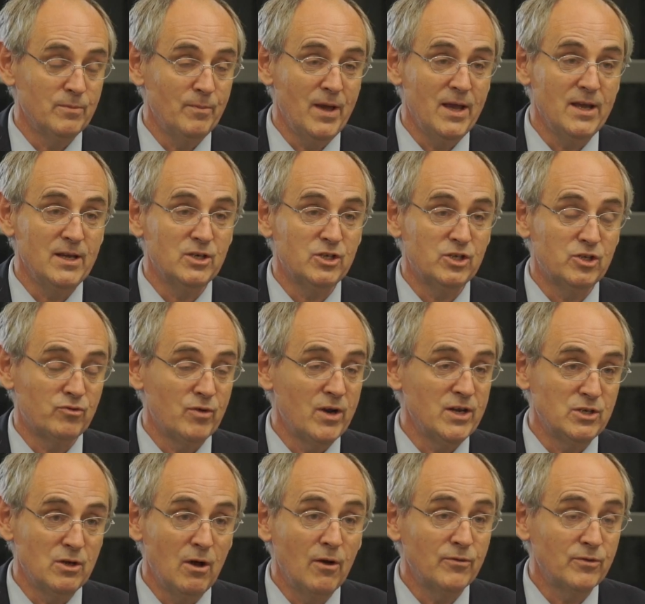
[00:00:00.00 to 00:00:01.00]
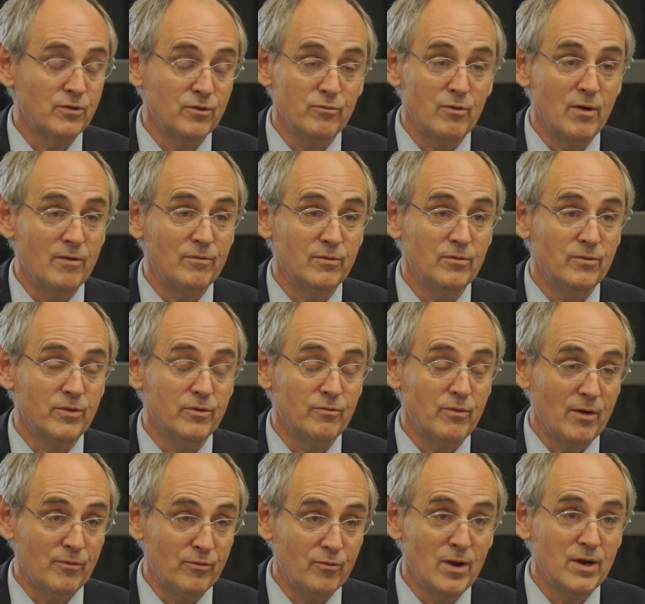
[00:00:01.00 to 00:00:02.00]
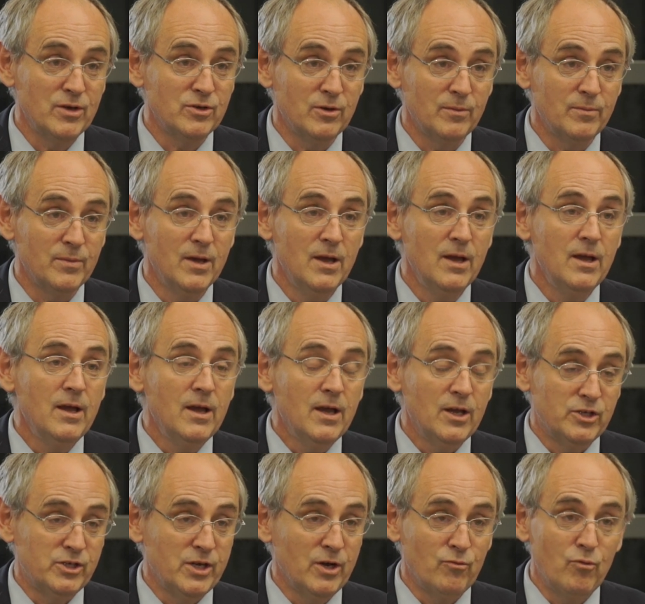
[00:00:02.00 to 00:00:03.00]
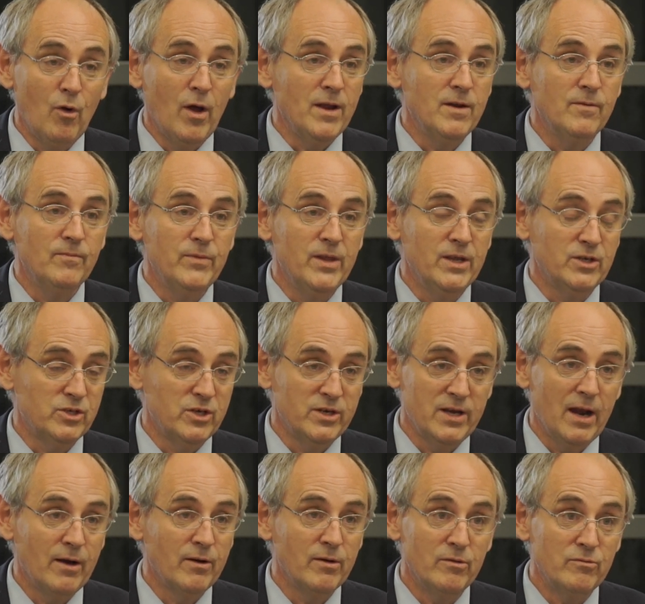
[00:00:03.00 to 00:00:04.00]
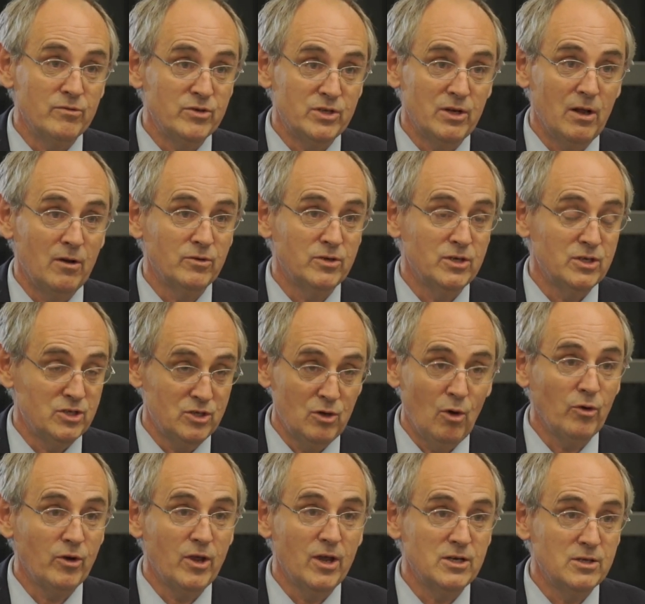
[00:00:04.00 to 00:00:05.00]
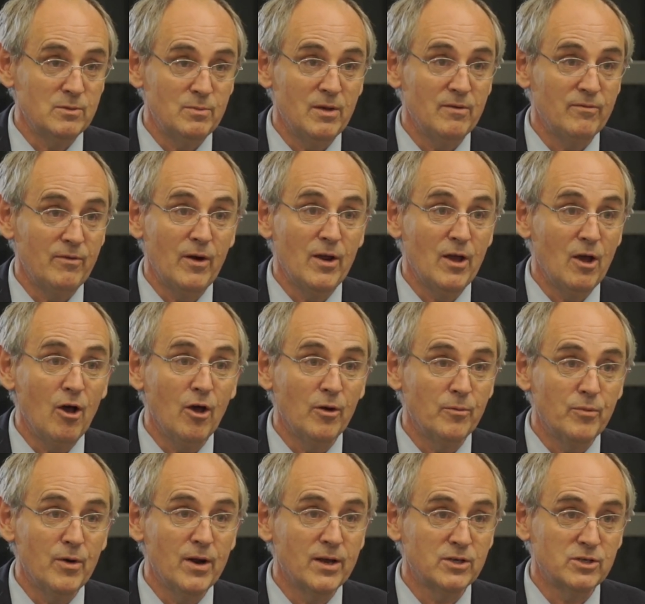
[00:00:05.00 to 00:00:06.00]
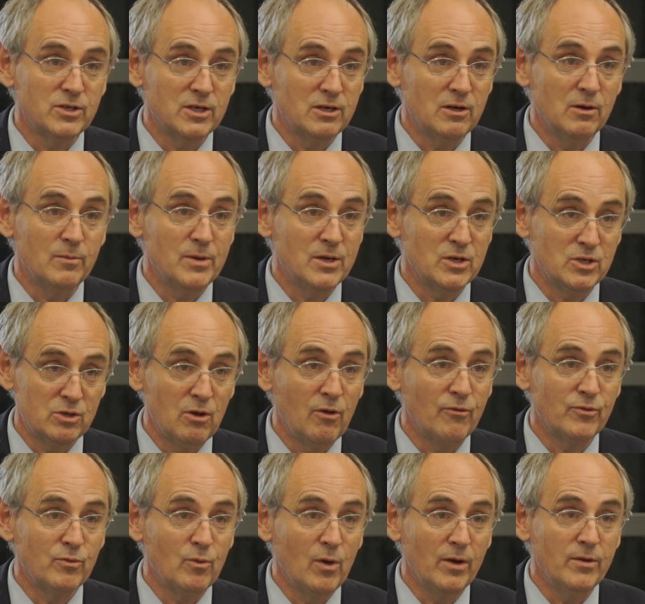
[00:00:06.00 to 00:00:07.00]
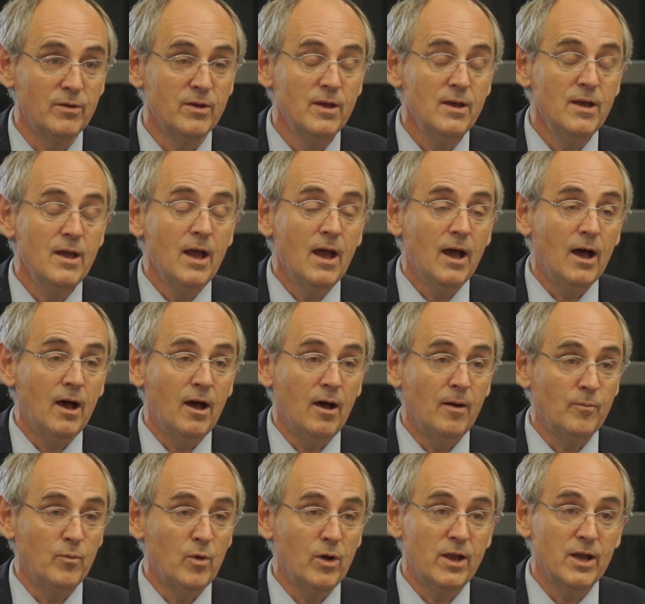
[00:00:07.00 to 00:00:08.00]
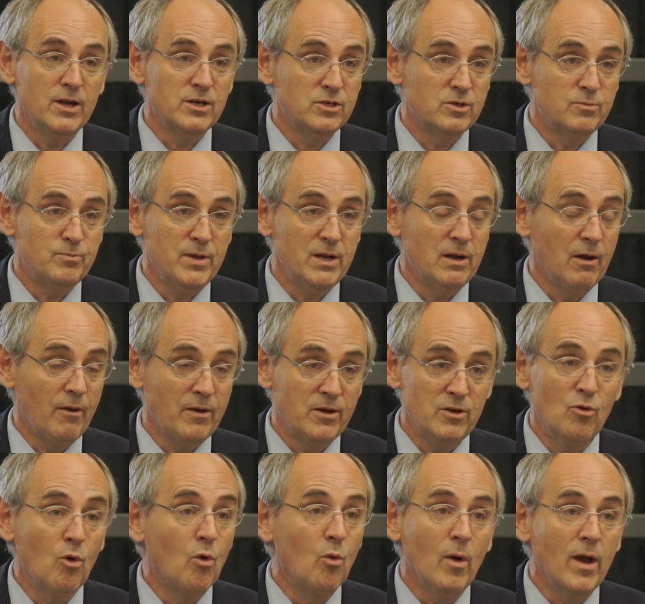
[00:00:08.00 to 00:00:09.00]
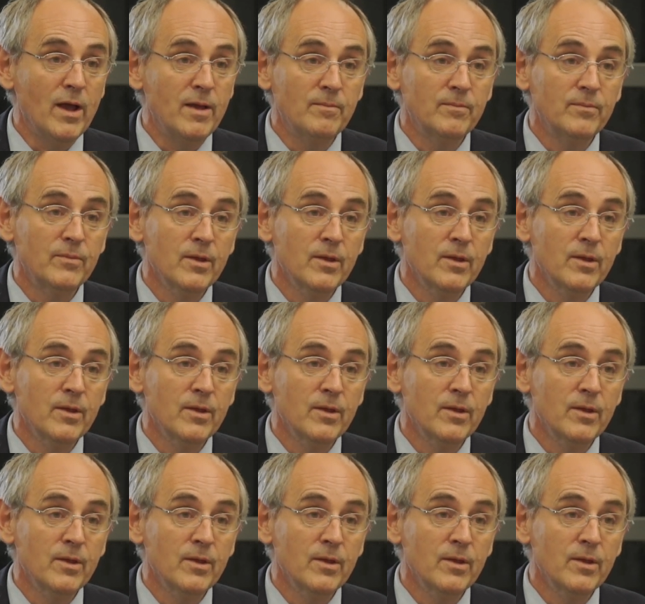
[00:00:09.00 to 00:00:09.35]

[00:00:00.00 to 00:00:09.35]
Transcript: May, straight after the referendum, had said, right, it's a narrow result, it's not going to be a very hard Brexit, it'll be a soft one, we're going to be like Norway,